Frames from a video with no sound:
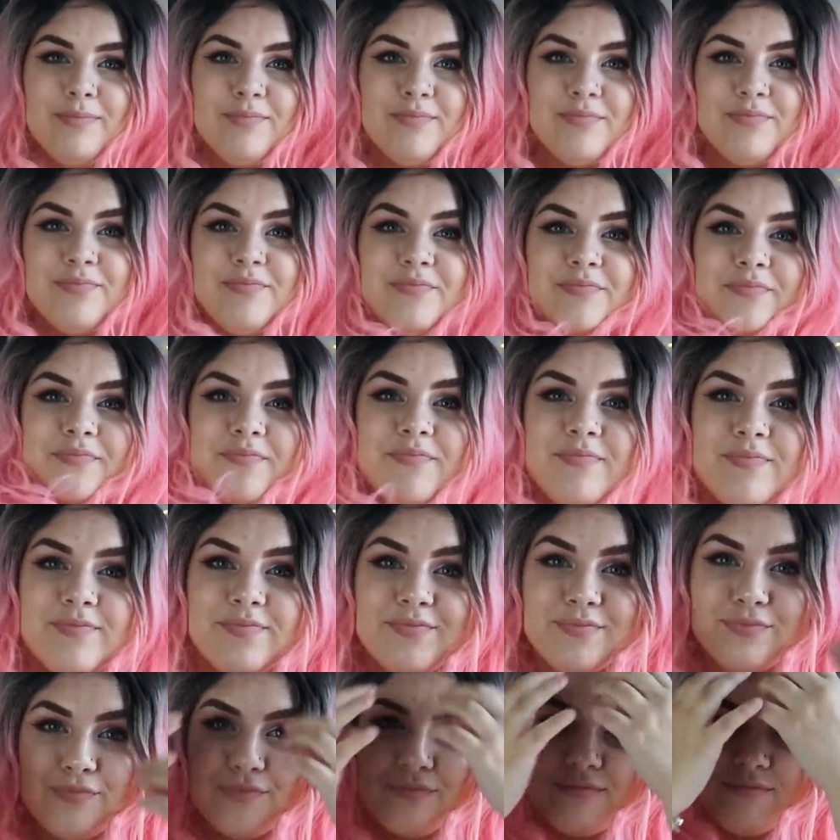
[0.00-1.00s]

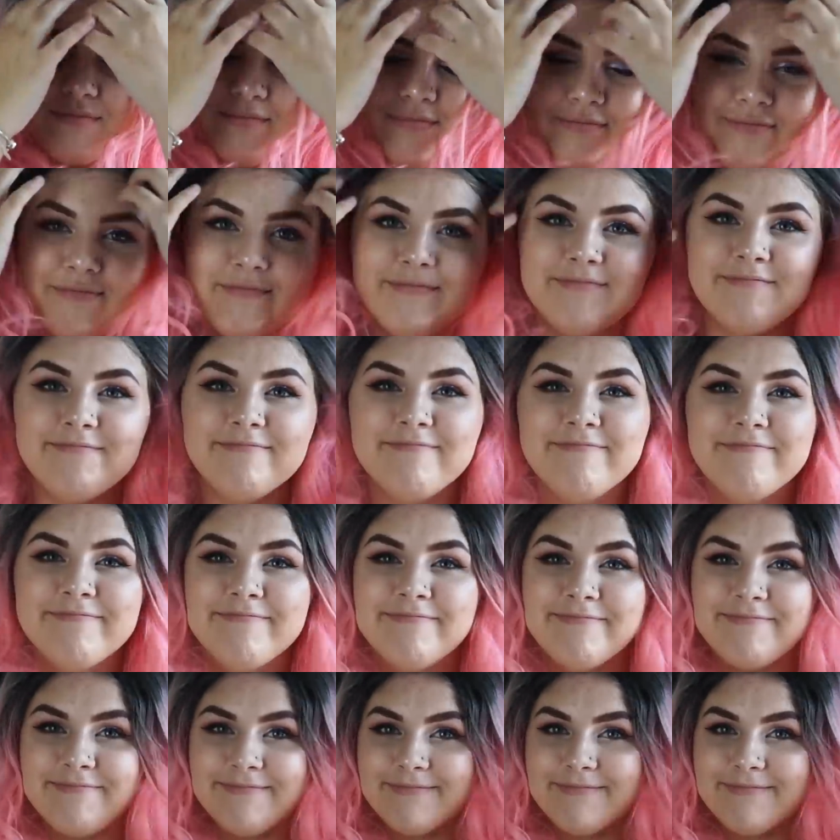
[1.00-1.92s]
(silence)